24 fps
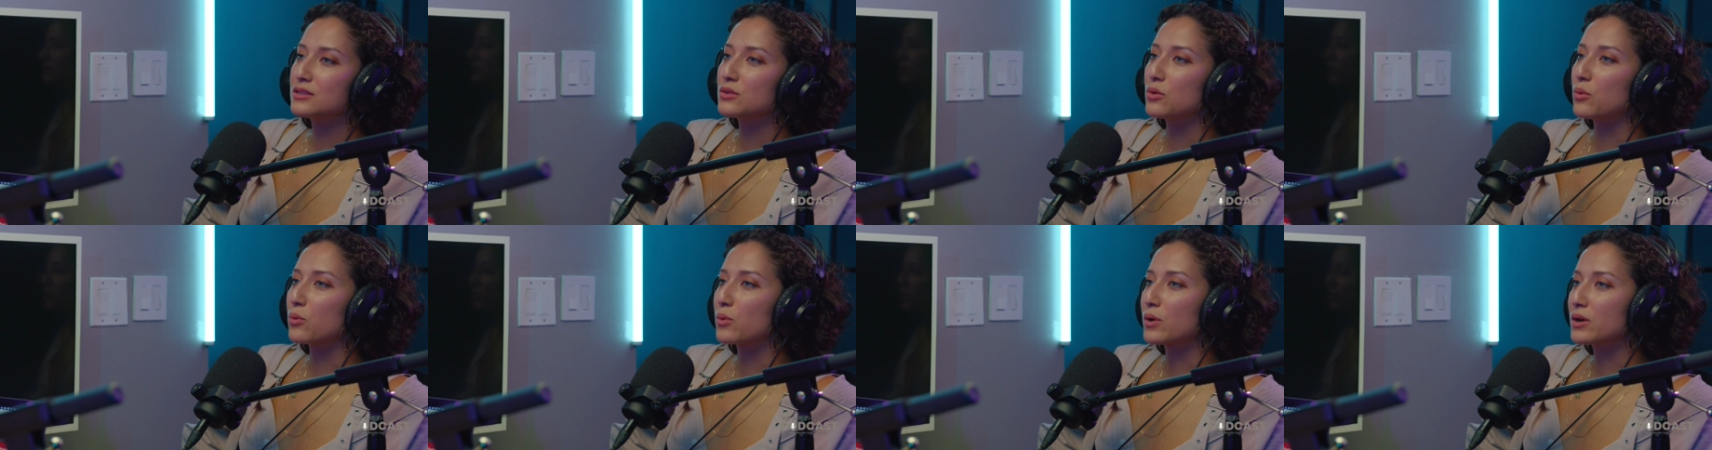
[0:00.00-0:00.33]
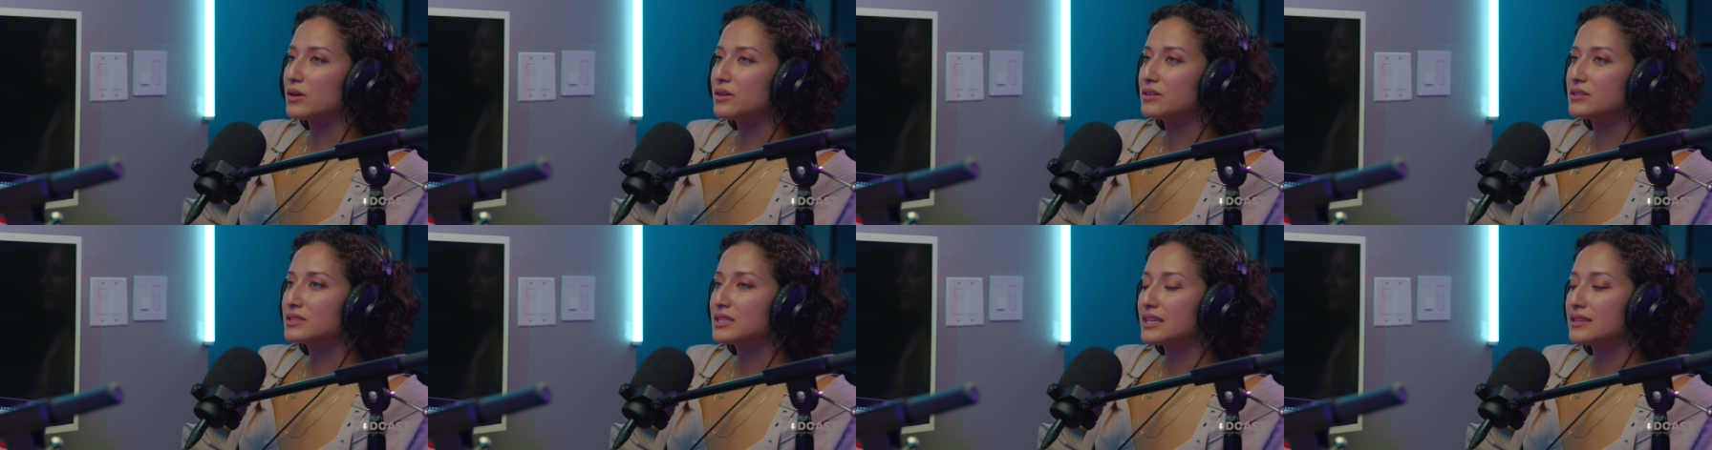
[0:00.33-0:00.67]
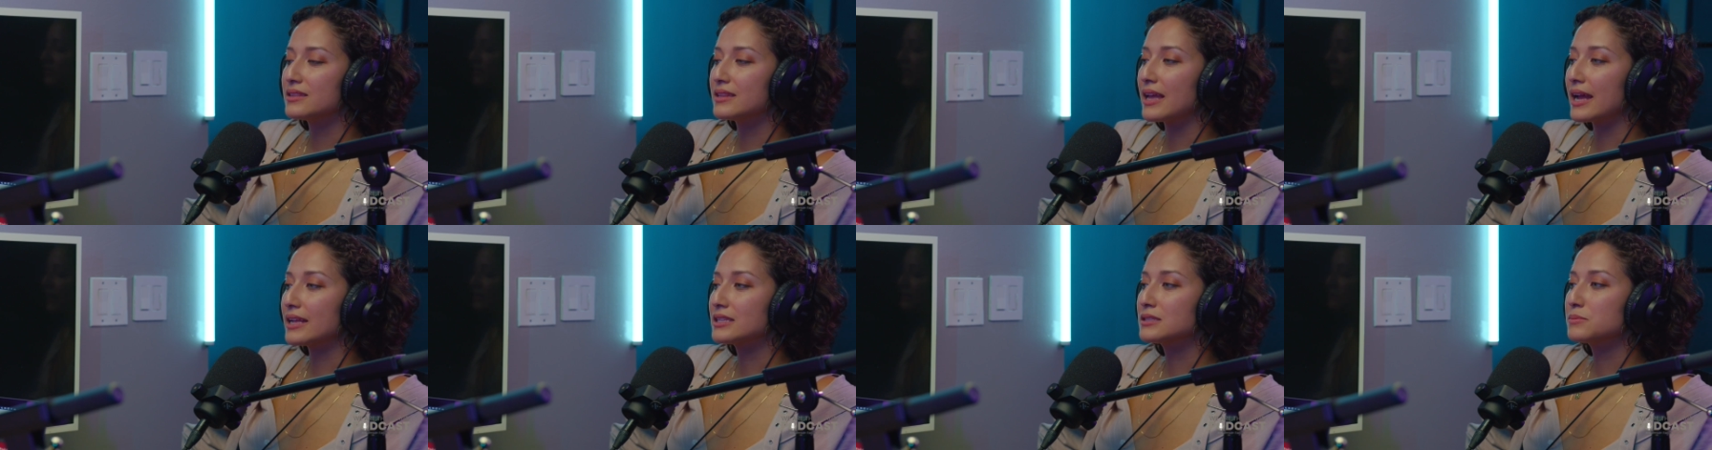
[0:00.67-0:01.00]
the world.
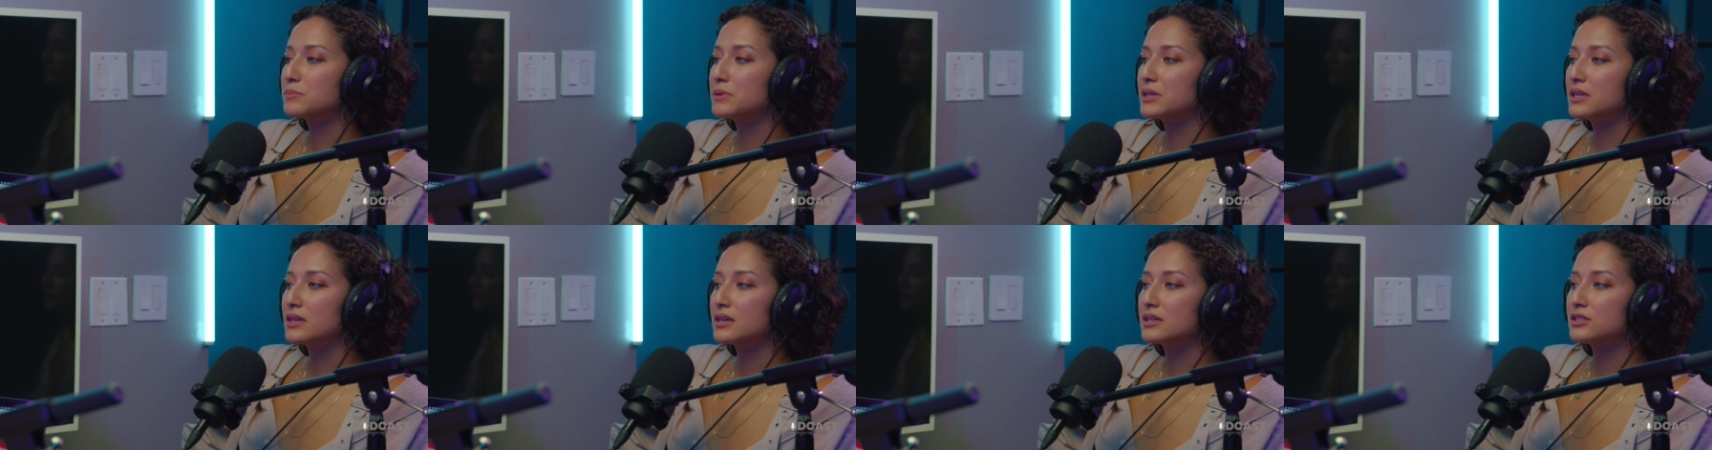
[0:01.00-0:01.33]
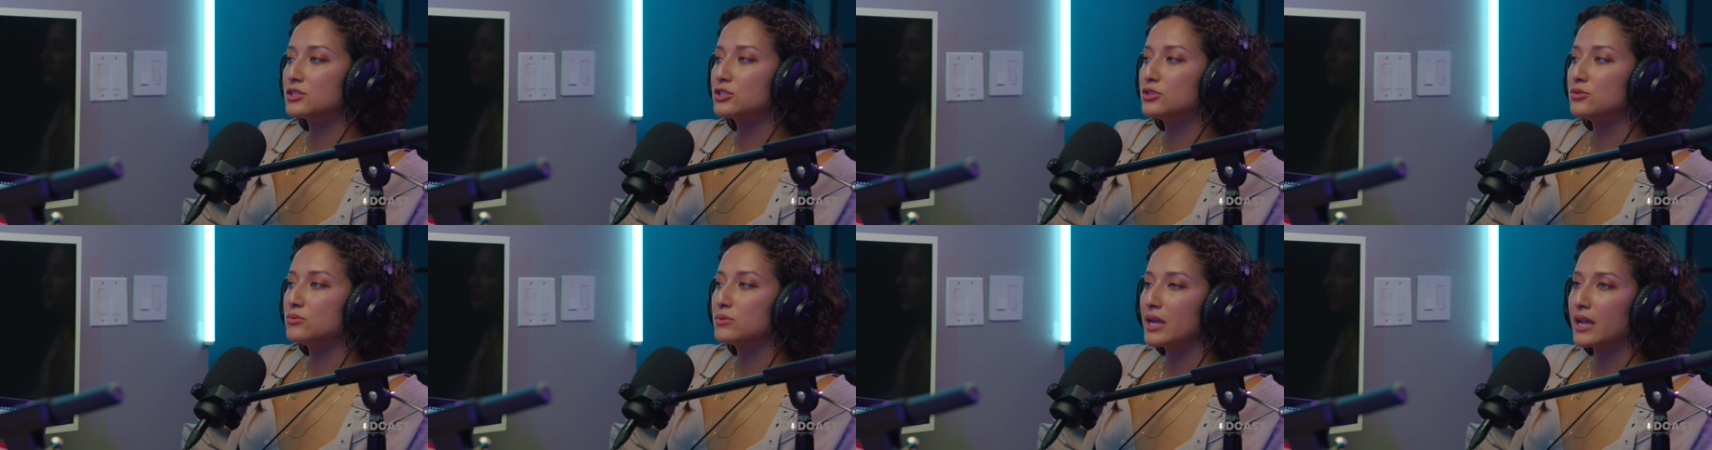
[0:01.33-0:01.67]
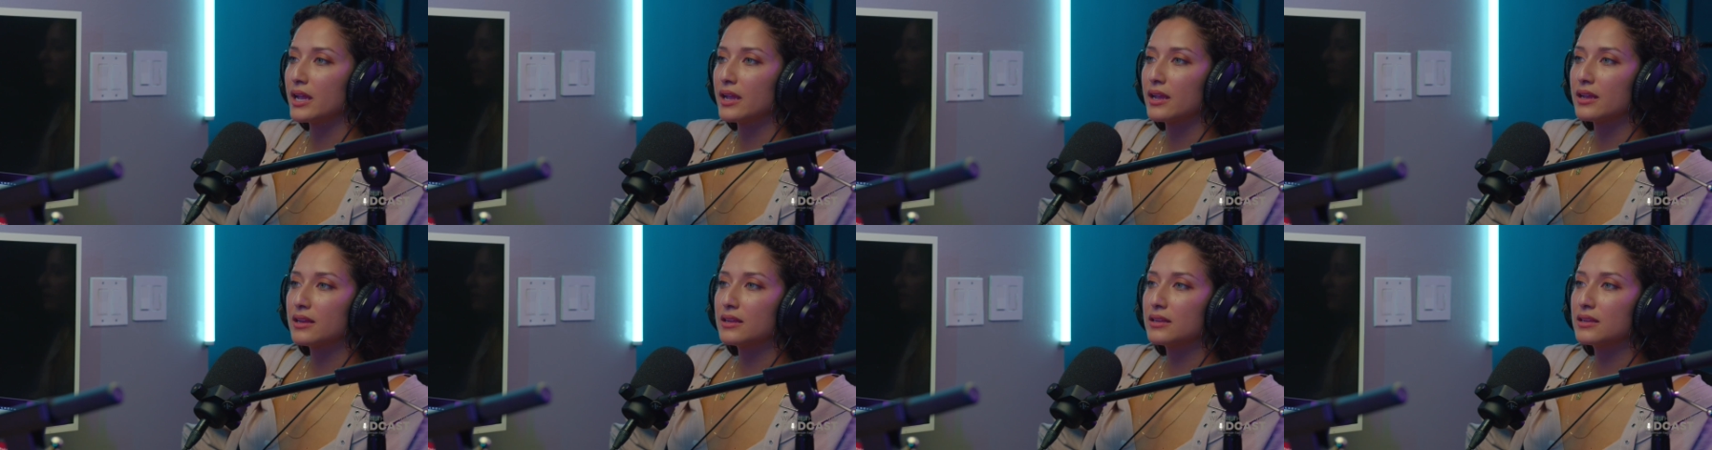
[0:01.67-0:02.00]
And that's because you
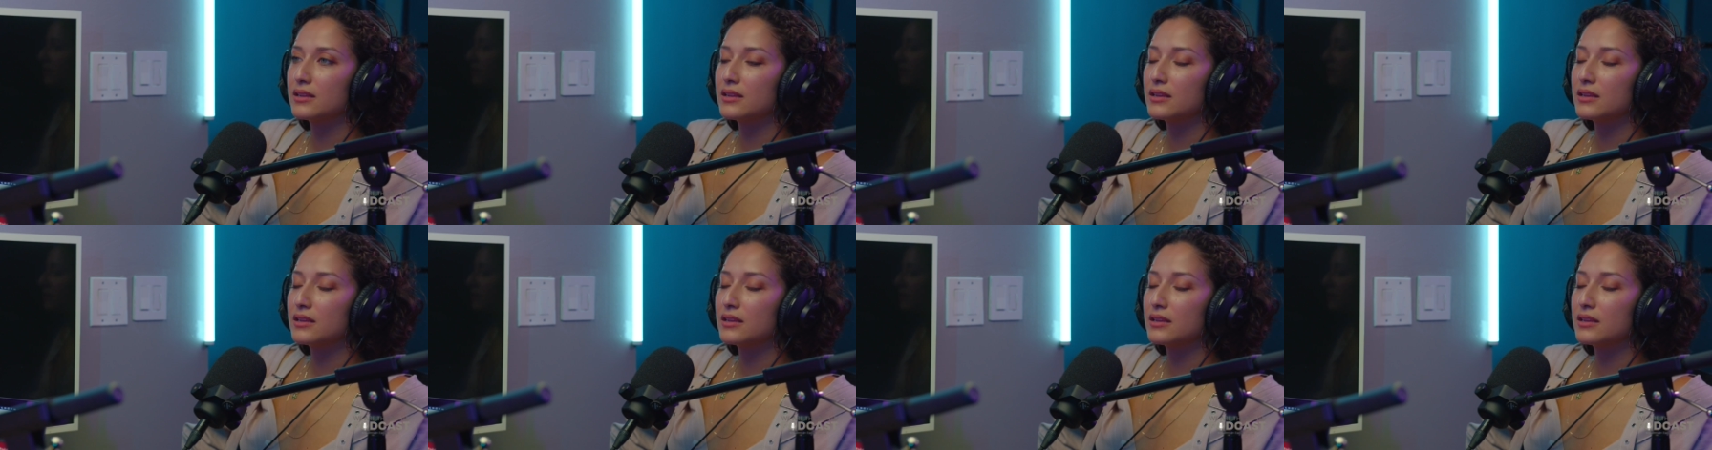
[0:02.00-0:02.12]
can't